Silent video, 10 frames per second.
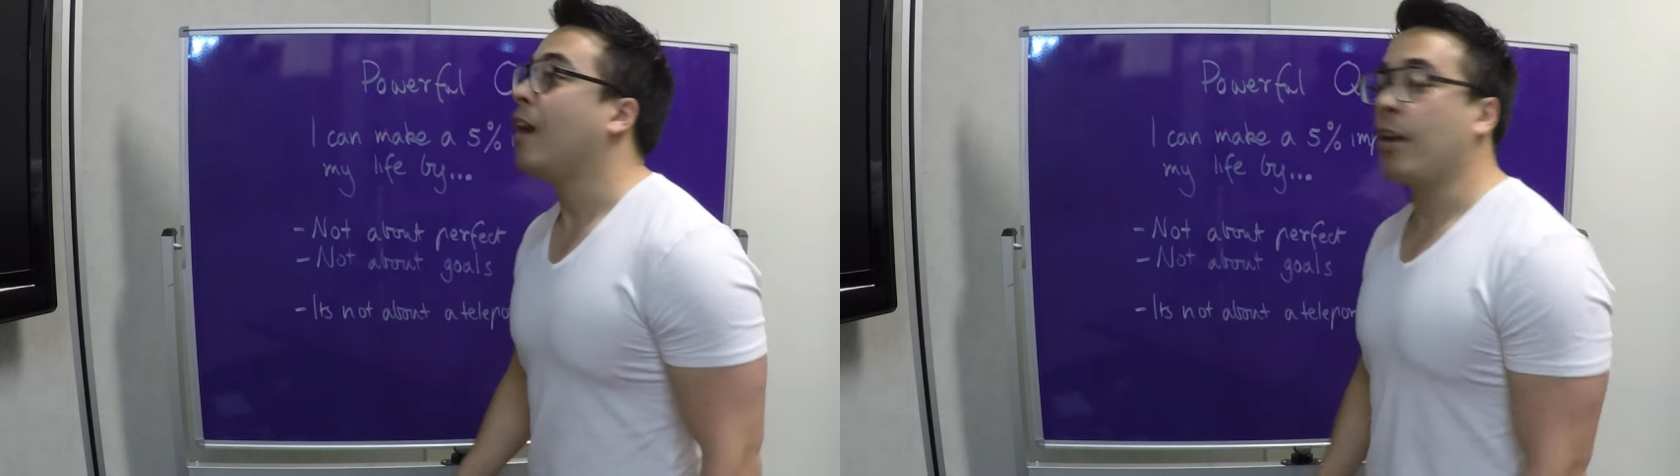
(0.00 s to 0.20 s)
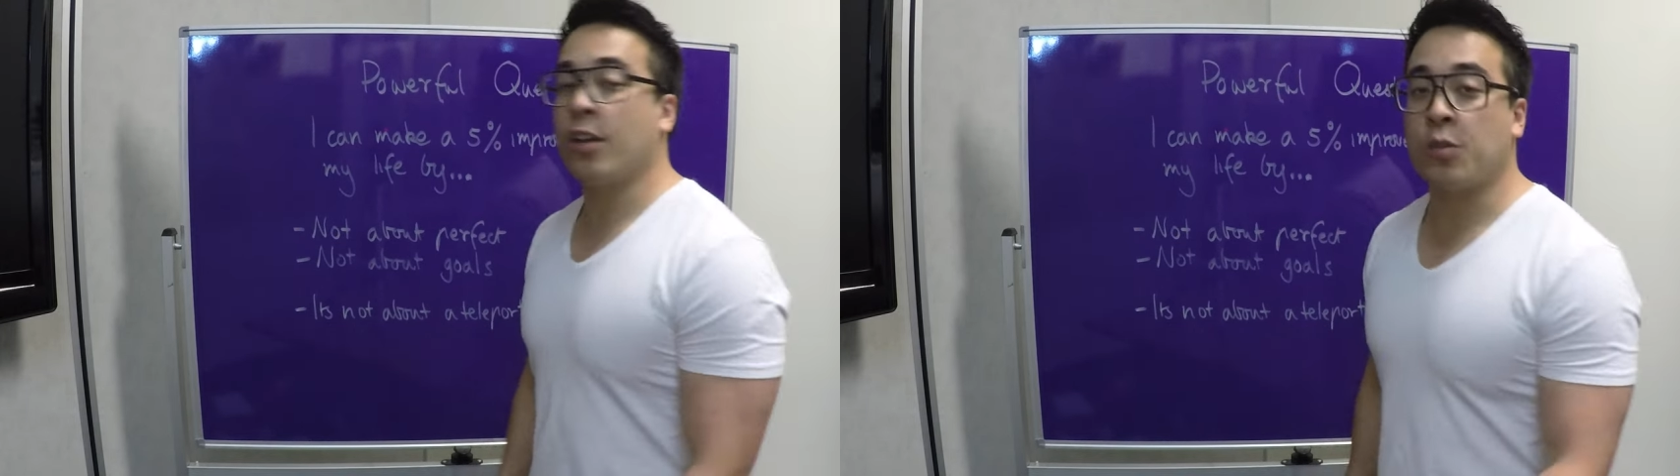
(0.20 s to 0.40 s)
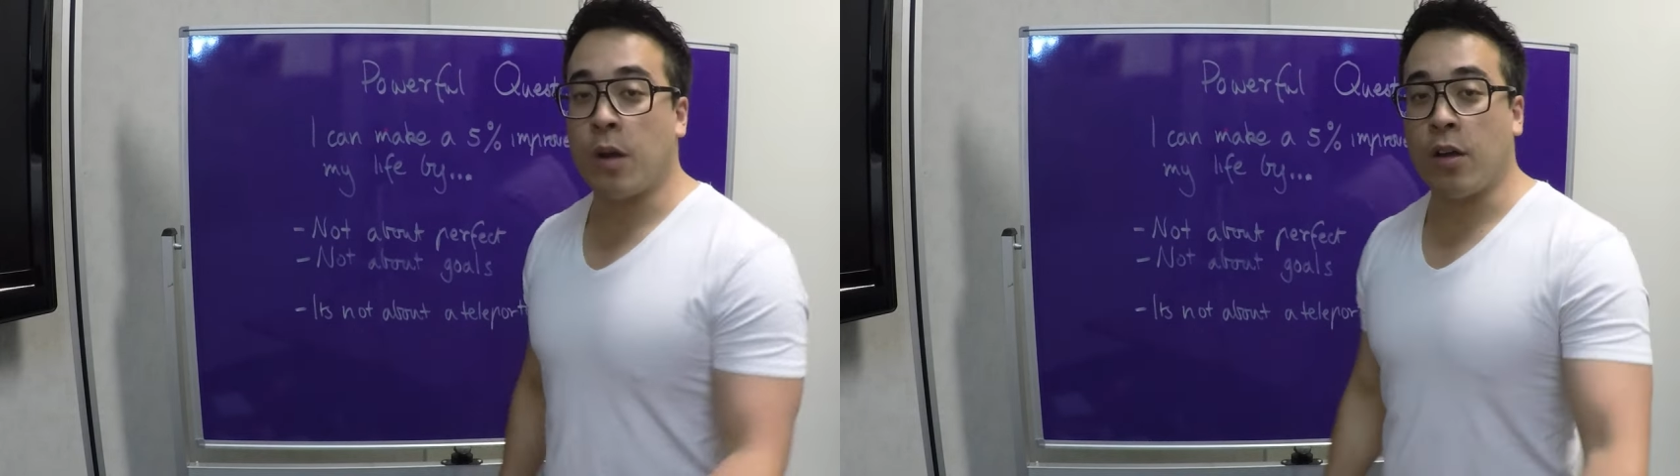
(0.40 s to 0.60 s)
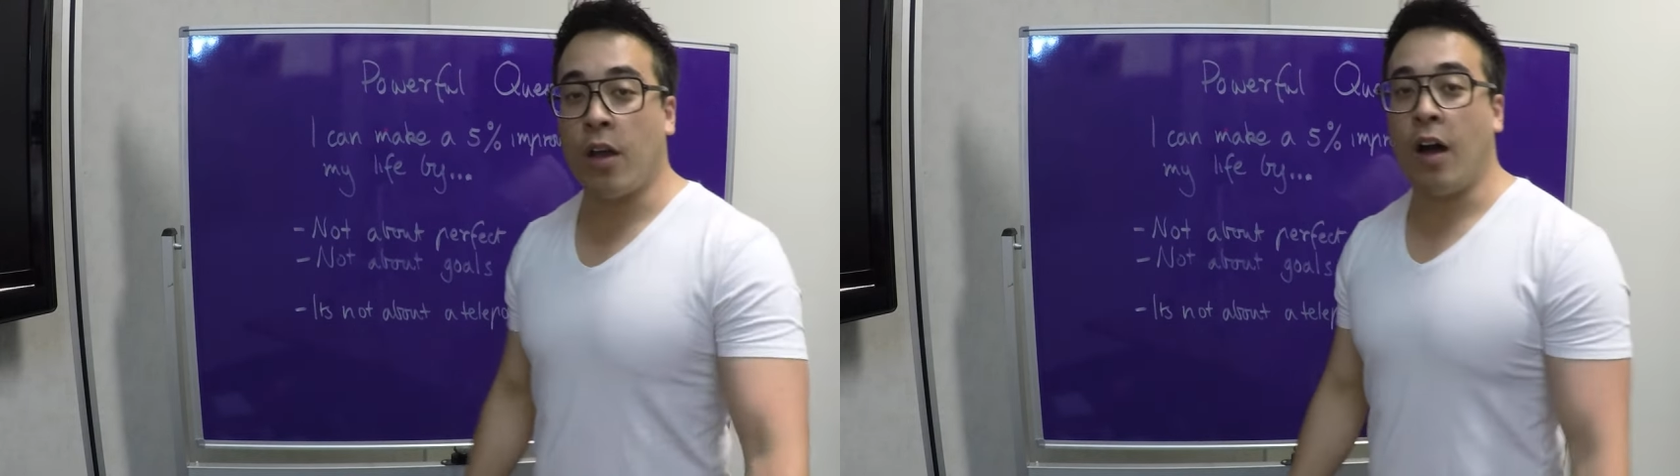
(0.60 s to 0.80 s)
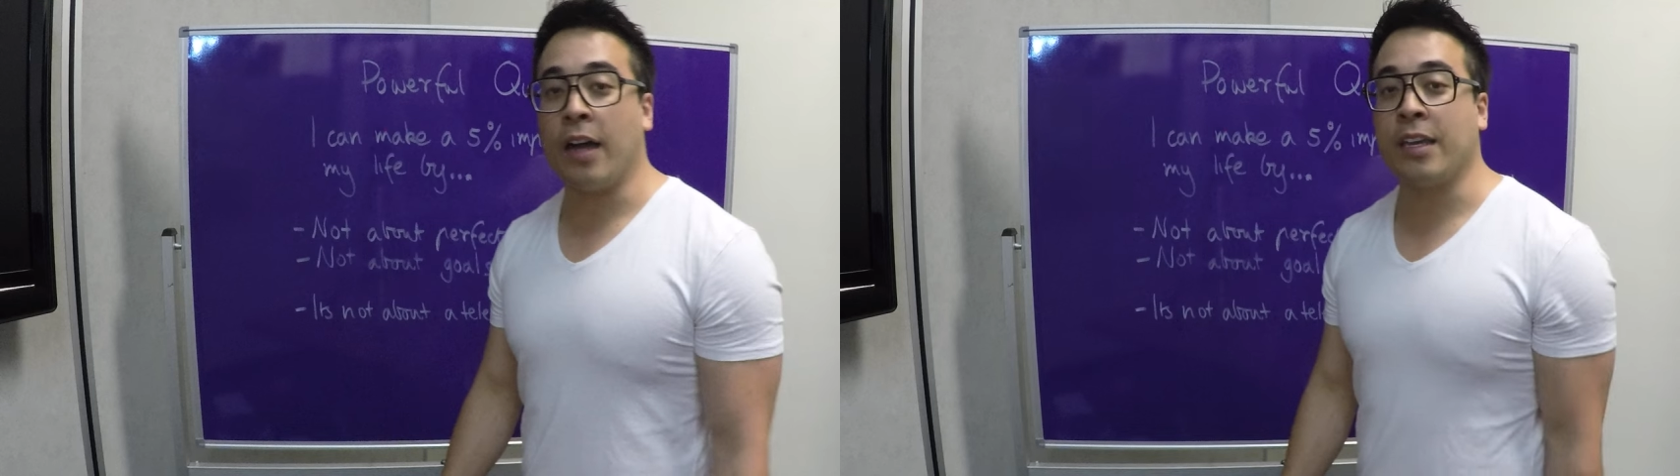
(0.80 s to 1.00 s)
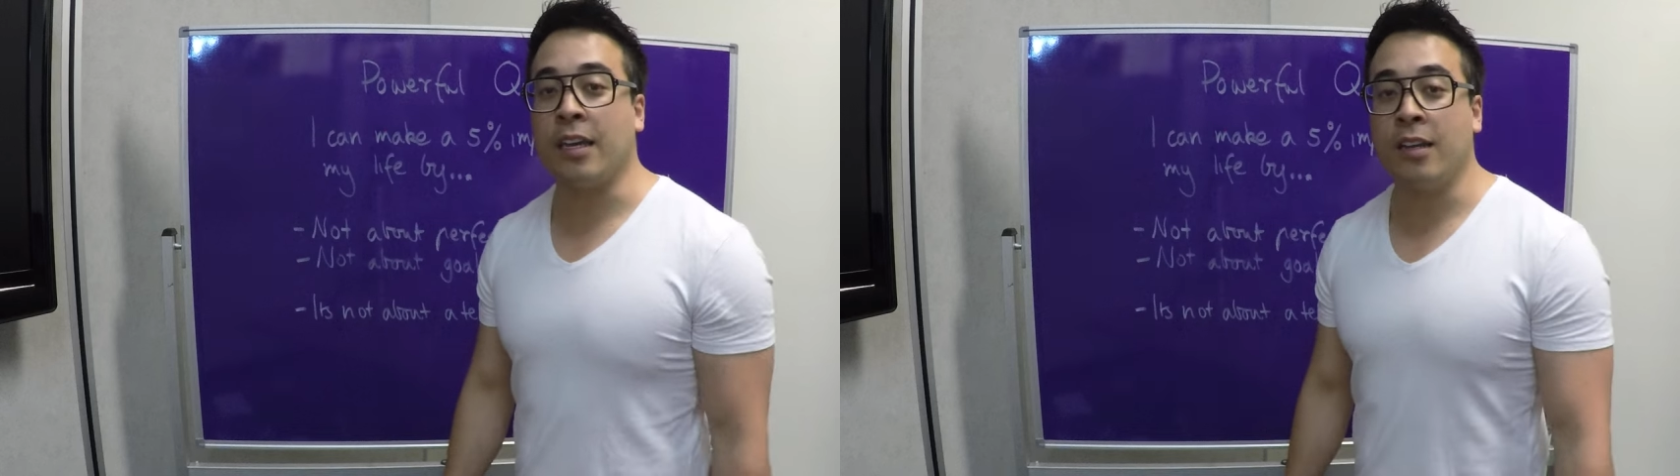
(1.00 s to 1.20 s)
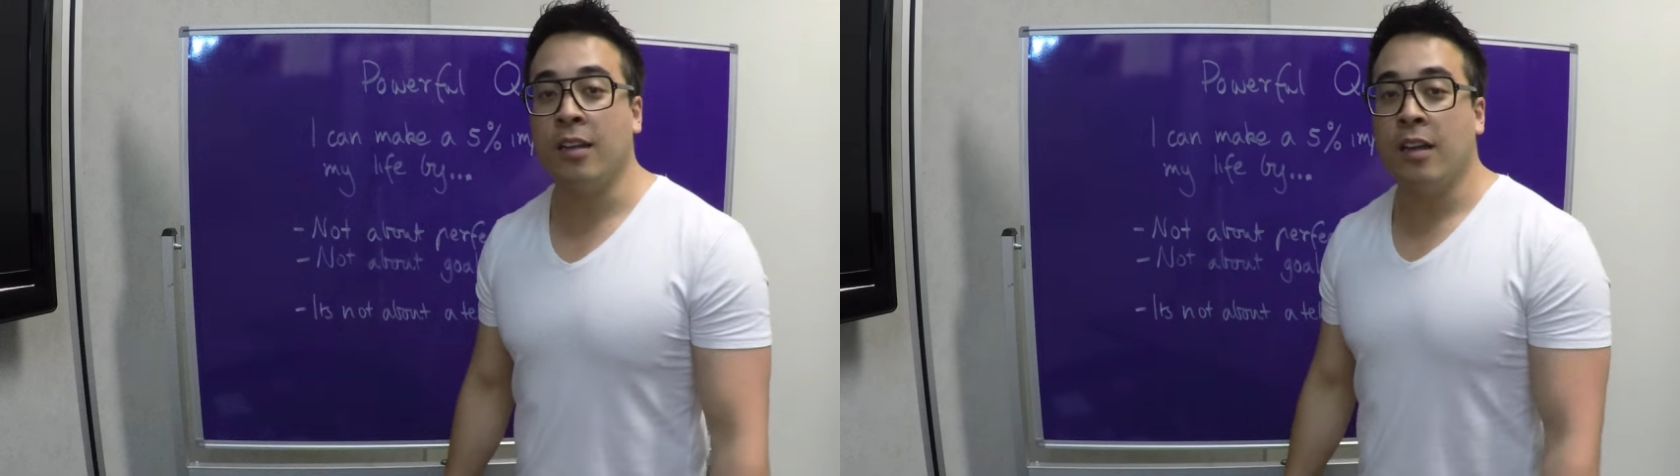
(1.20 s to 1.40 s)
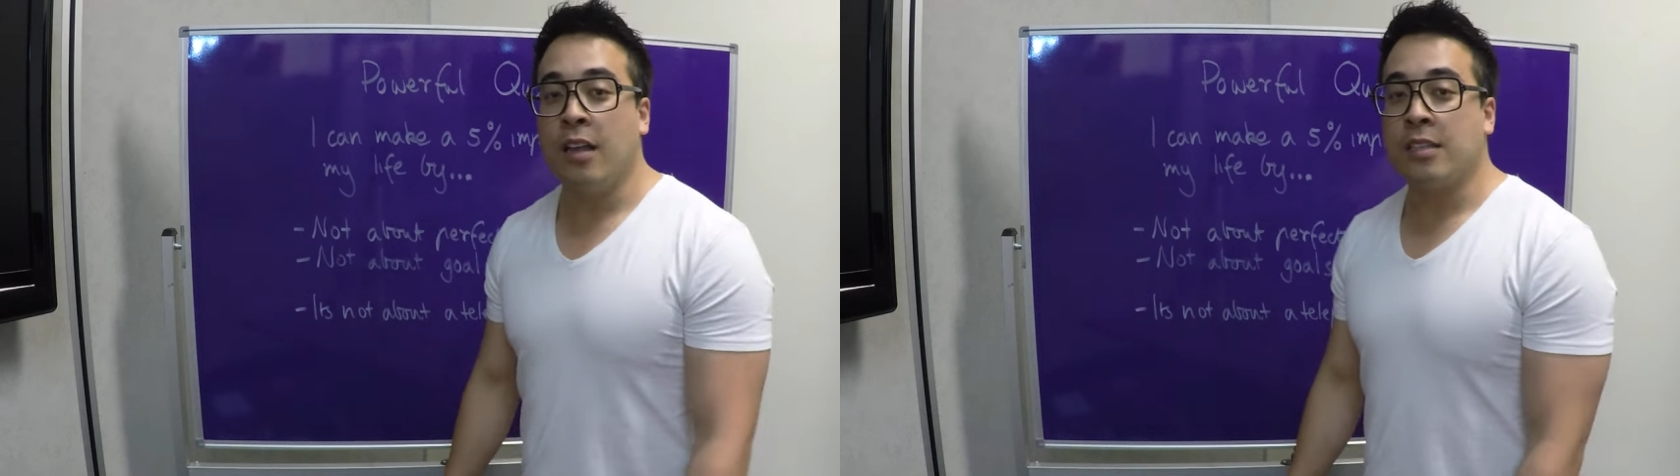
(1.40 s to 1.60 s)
I notice when I go hiking,